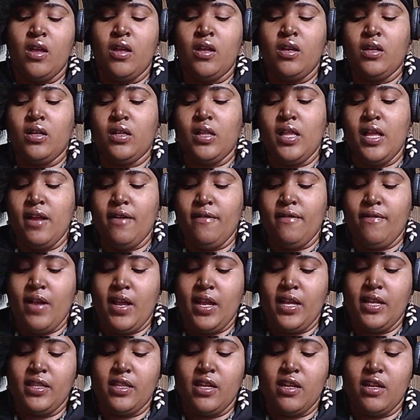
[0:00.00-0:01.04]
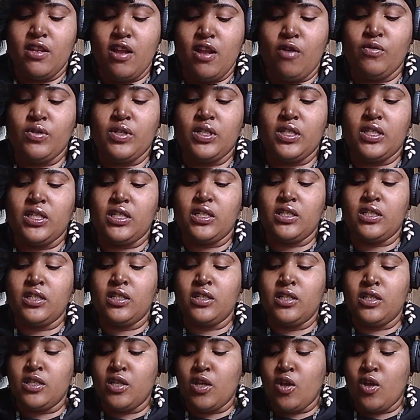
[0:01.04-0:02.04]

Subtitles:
Clarifying the gnosis.